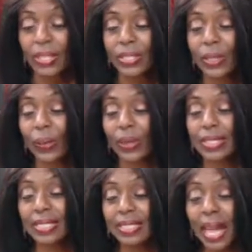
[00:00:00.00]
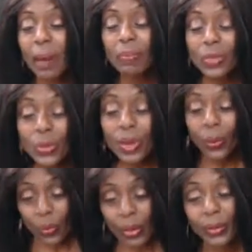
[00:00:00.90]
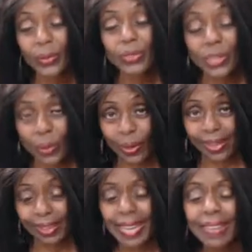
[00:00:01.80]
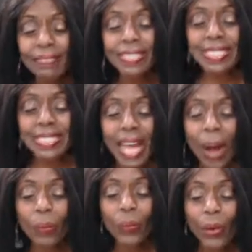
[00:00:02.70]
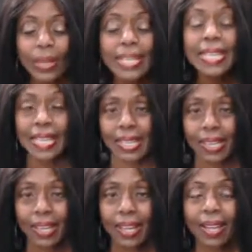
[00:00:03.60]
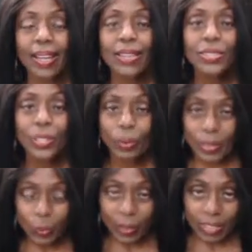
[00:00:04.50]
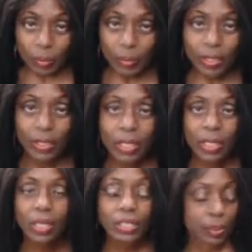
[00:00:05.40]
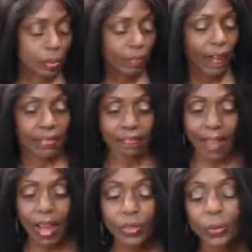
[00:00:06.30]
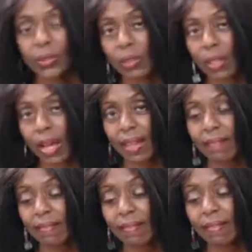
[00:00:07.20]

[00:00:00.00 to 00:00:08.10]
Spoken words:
So stop doing what you're doing if it's not working. It's your responsibility to provide value in your life